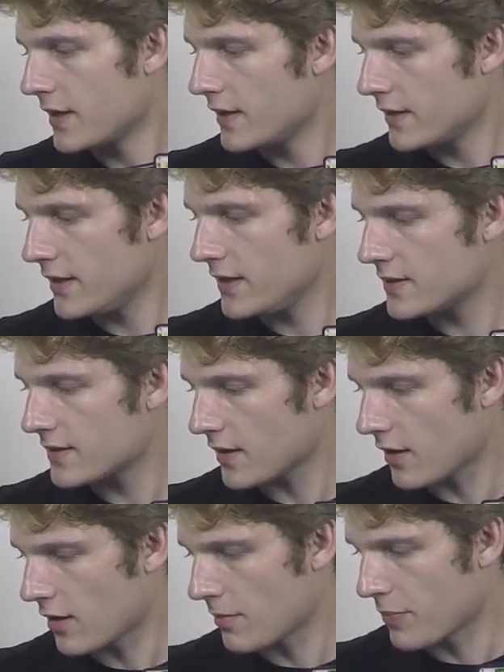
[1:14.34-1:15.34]
These
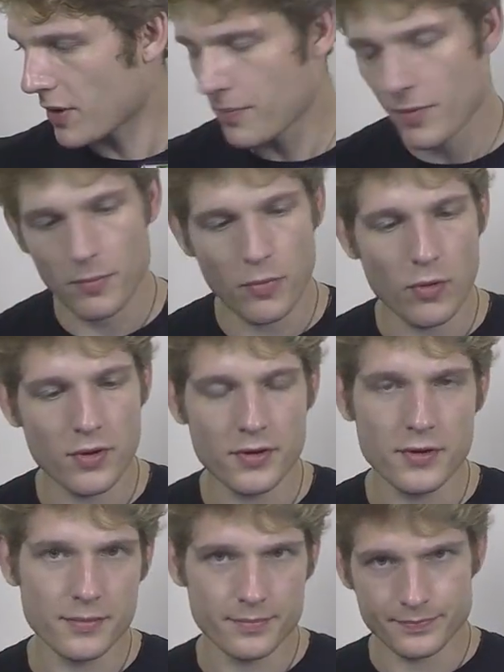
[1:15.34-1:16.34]
are purple
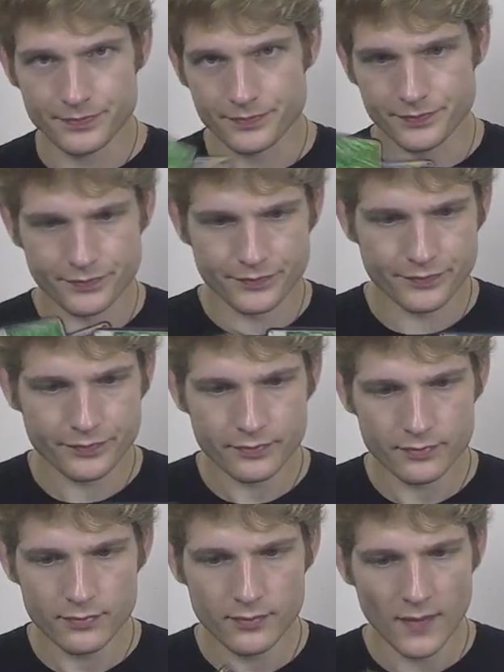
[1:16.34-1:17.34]
bordered,
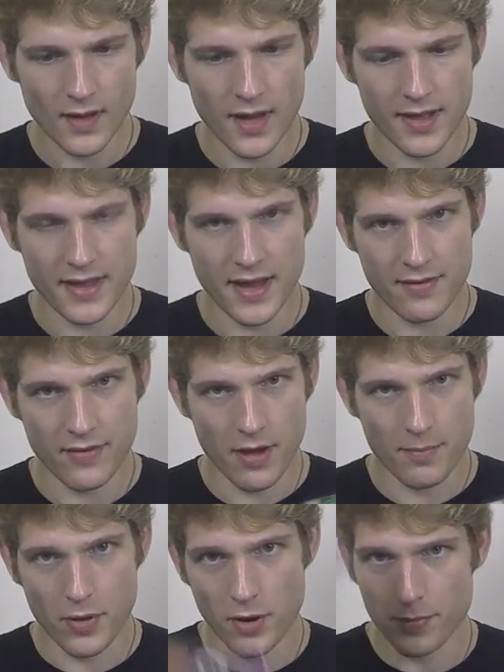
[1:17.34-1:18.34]
and they have a
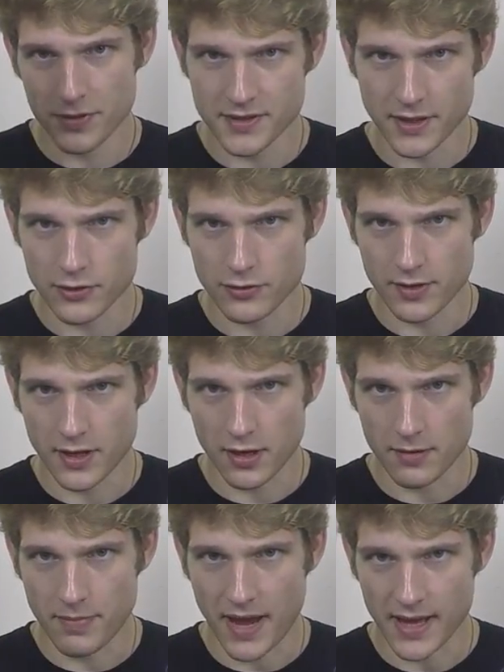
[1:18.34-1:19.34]
purple century
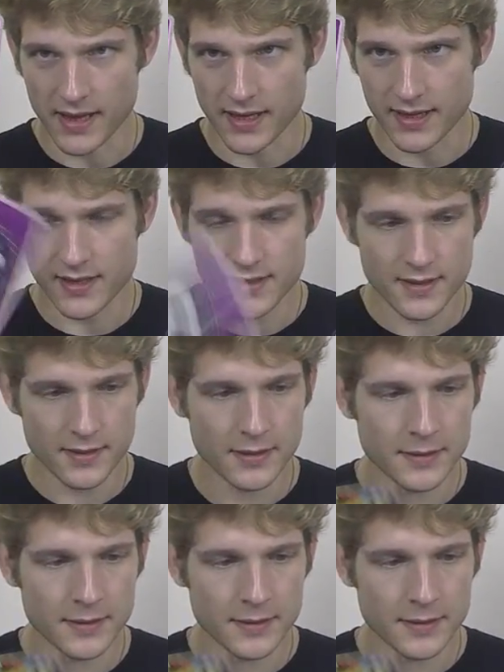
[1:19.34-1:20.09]
card back like this.